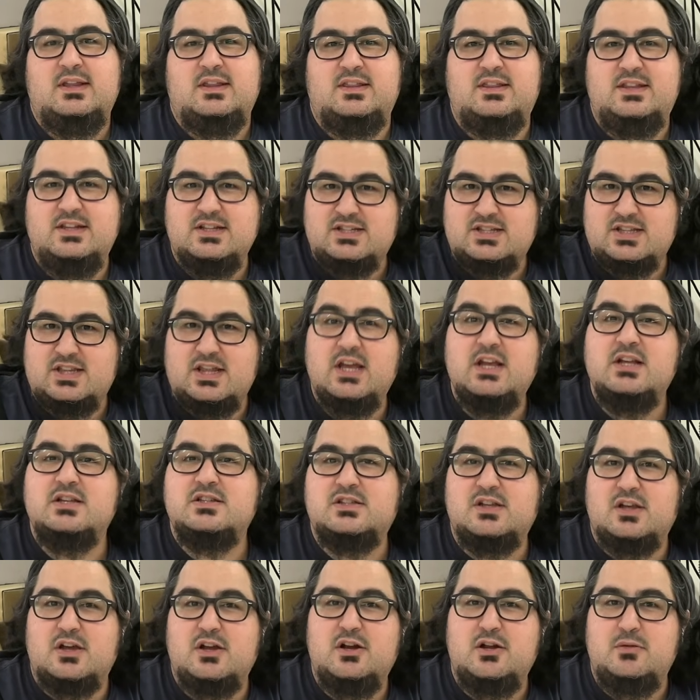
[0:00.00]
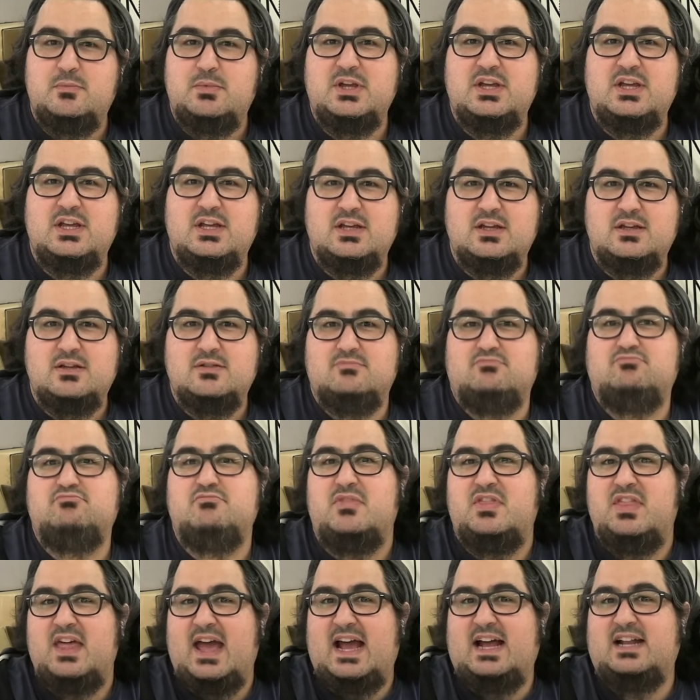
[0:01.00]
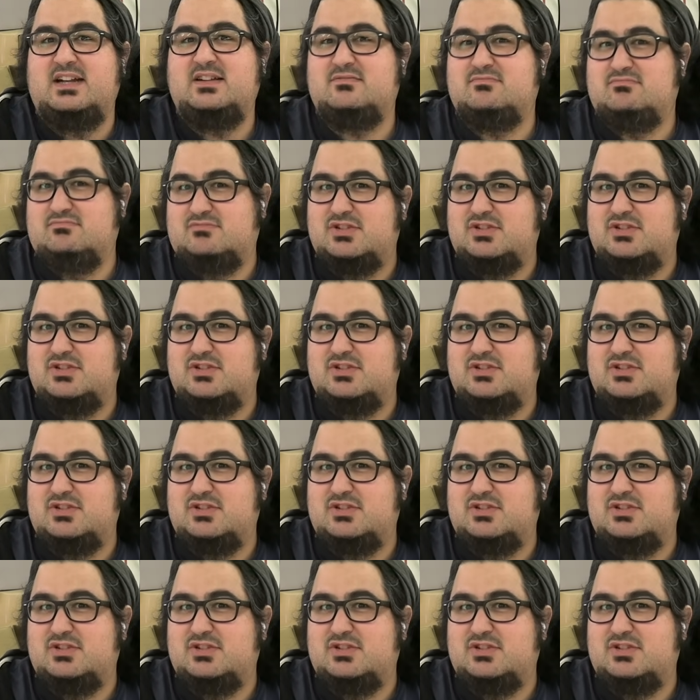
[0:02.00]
this thing is going to be that